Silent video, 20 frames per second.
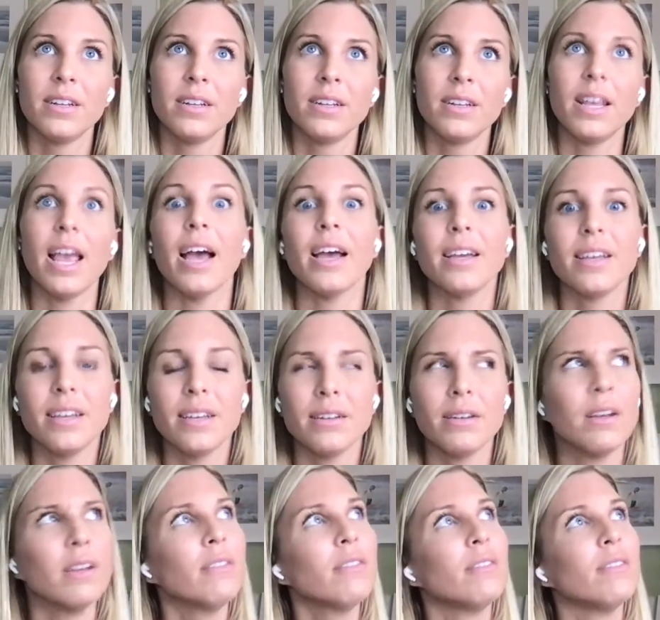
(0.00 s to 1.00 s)
Yeah.
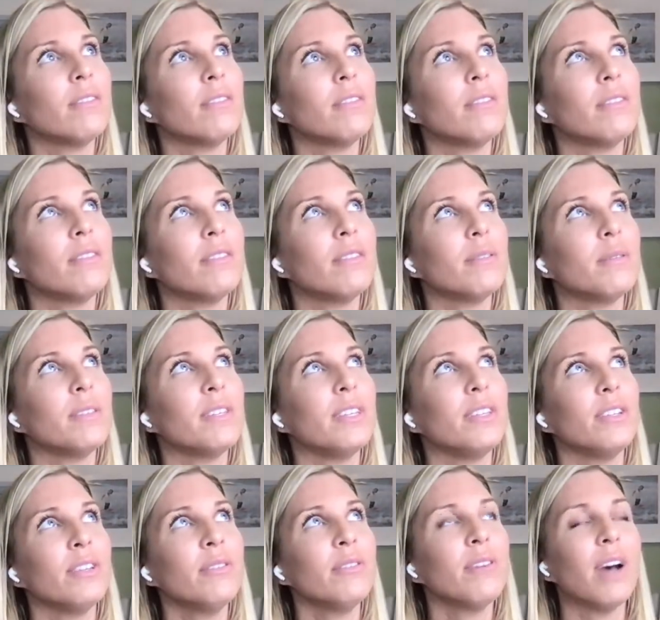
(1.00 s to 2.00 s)
No. Was he
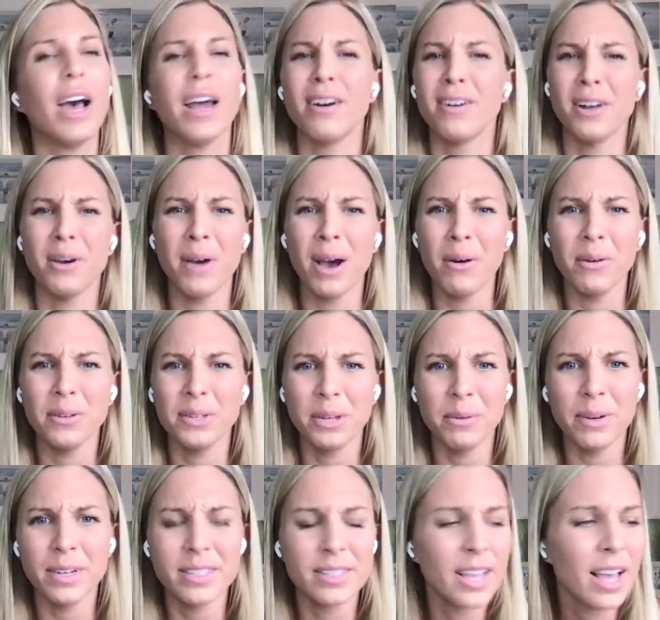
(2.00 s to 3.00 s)
2? I don't know how old he
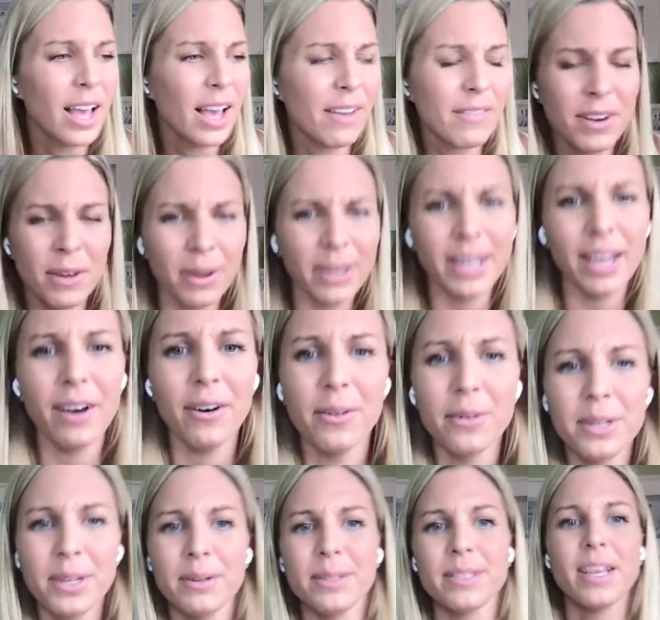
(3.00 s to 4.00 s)
was. I have no idea how
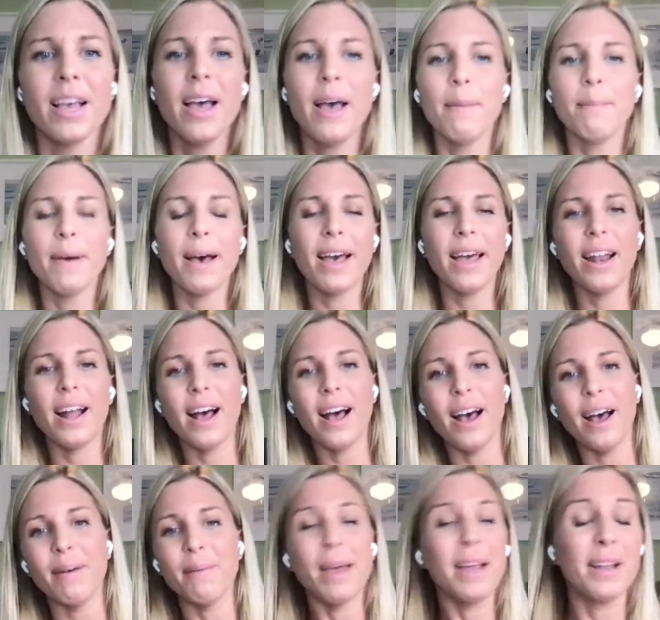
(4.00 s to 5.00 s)
old he is. But,
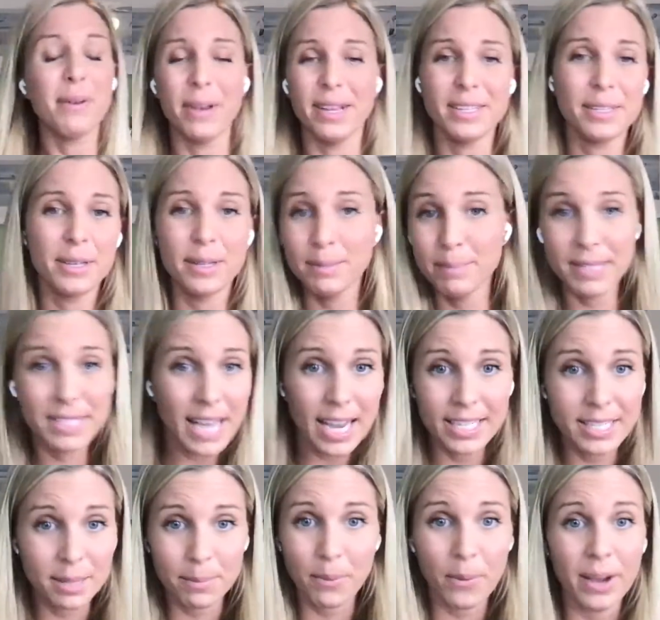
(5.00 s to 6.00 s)
anyways,
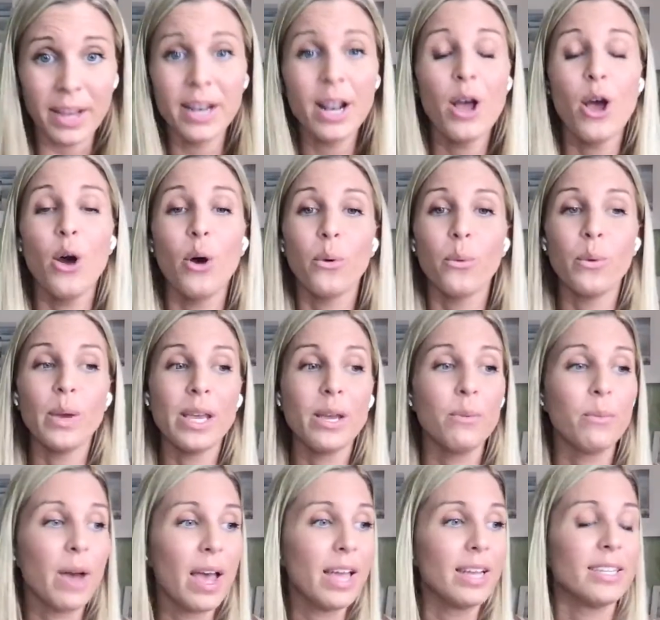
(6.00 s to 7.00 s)
besides the point, we
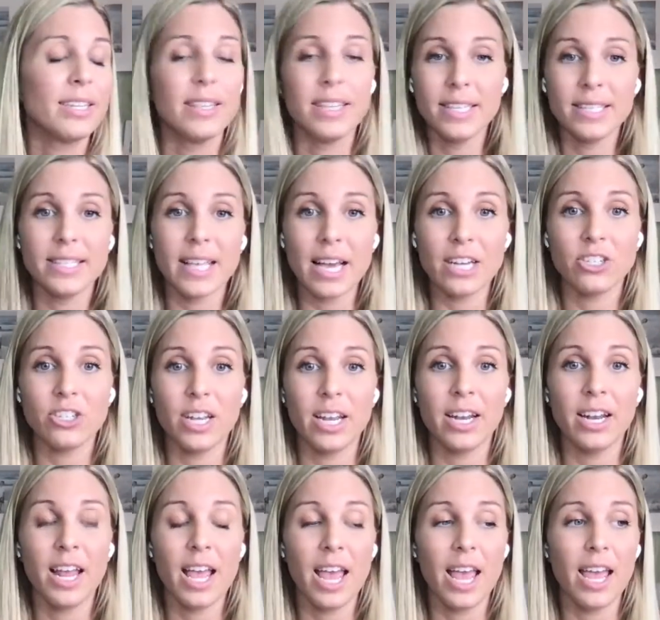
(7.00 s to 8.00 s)
went to this
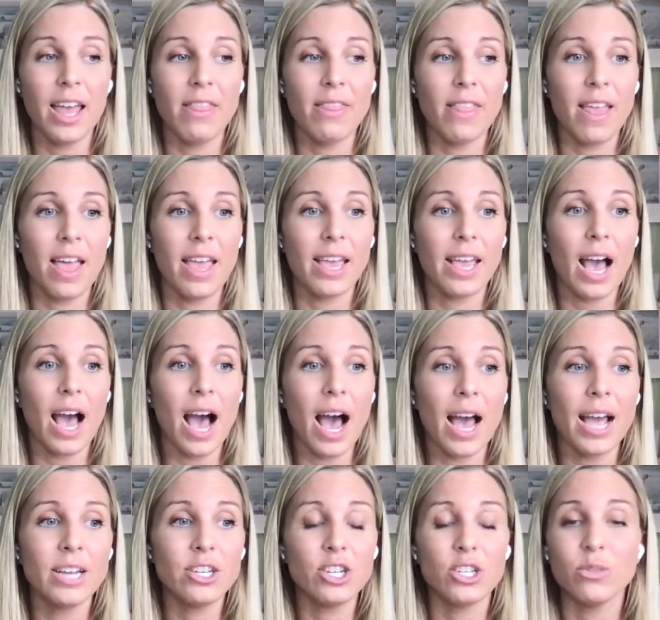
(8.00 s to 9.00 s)
session and, like,
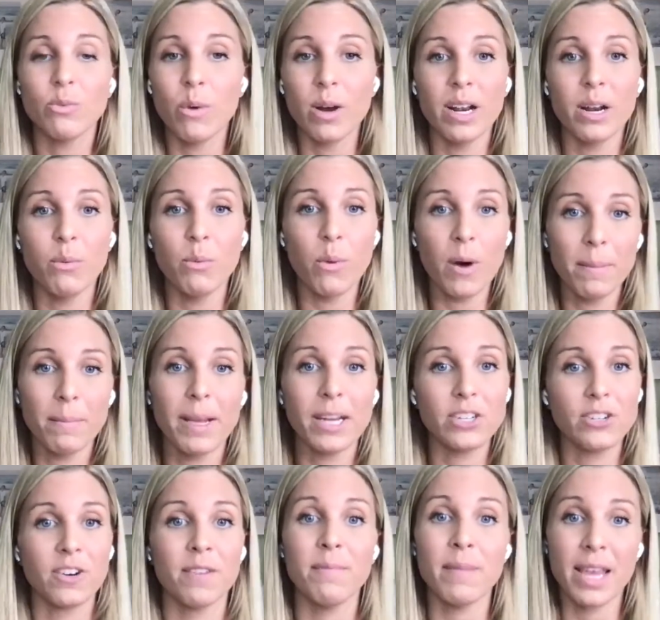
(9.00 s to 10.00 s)
I just wanted one
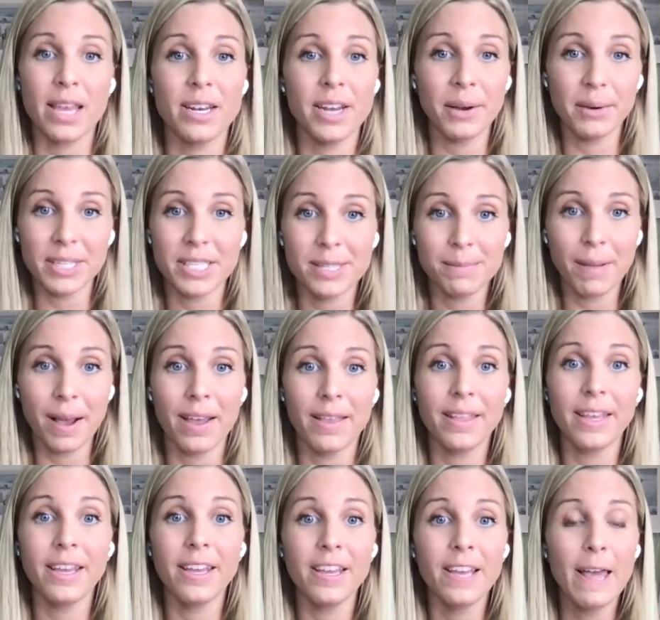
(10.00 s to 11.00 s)
picture of me and Noah
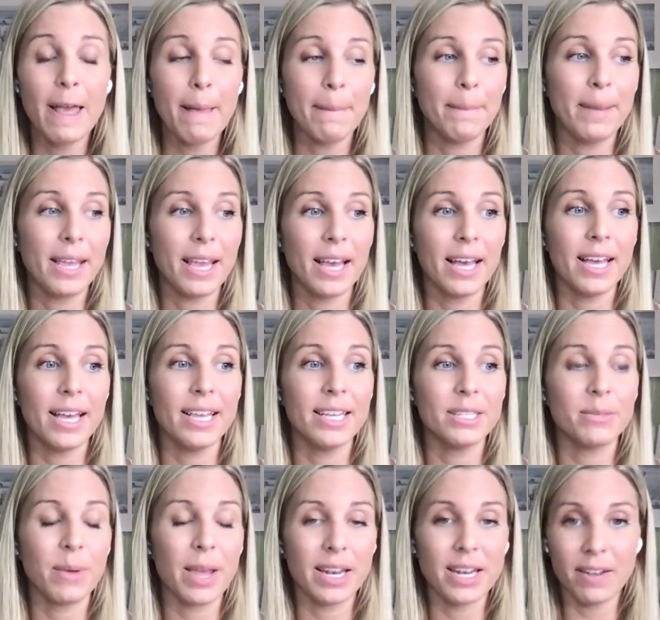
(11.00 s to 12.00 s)
smiling
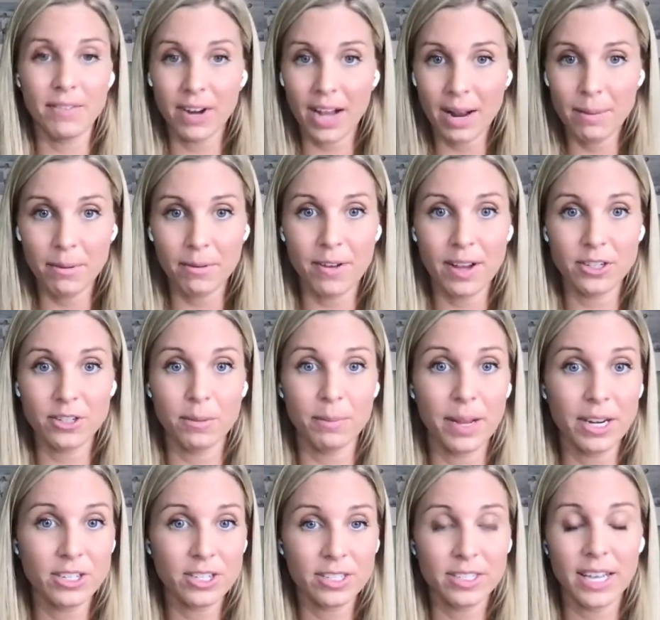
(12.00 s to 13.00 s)
because we had never gotten professional
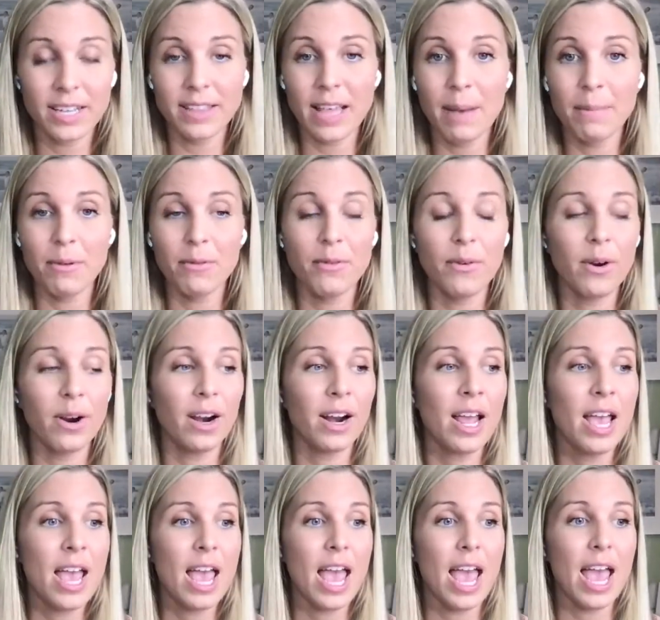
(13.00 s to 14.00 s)
pictures like that before,
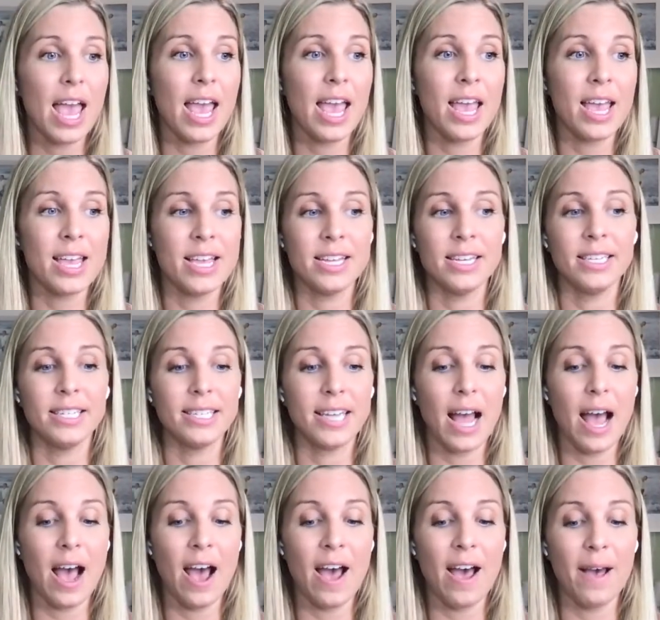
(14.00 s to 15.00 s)
and,
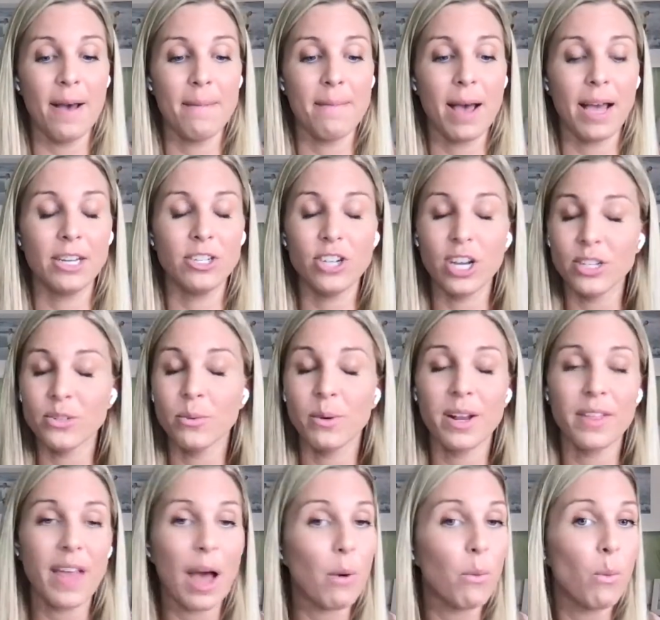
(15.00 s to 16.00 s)
I just
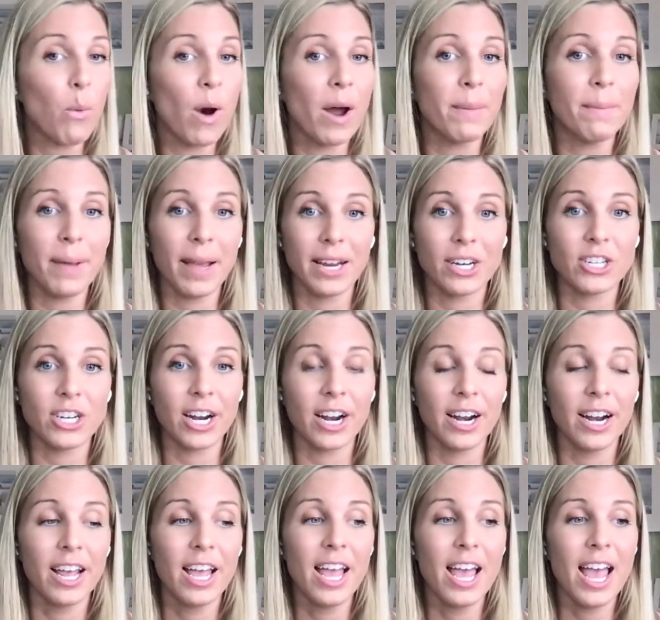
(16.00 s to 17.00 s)
wanted that one picture.